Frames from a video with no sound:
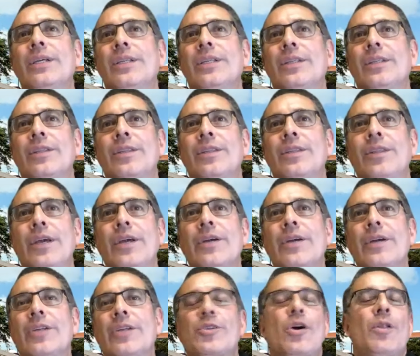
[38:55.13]
there
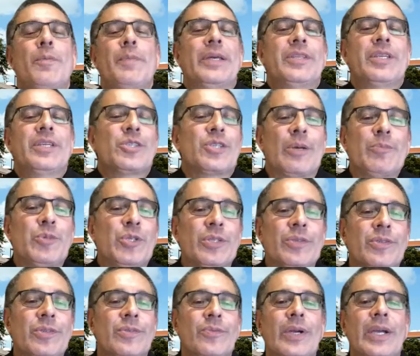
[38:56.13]
is all about the
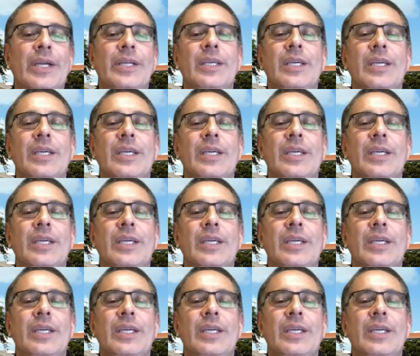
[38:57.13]
assumptions, right?